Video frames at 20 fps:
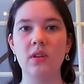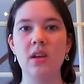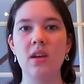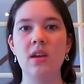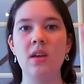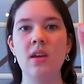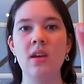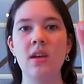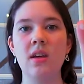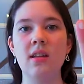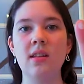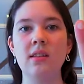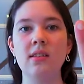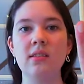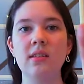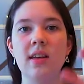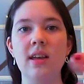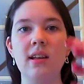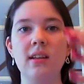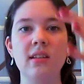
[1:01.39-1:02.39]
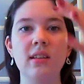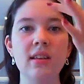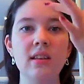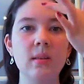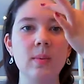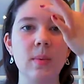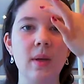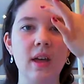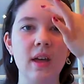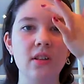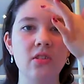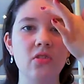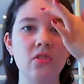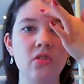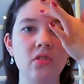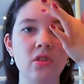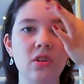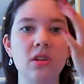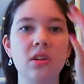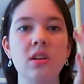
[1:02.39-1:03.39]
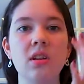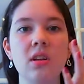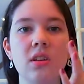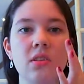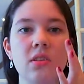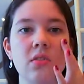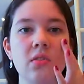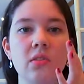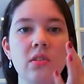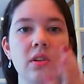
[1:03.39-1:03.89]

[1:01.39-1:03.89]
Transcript: You can take this much and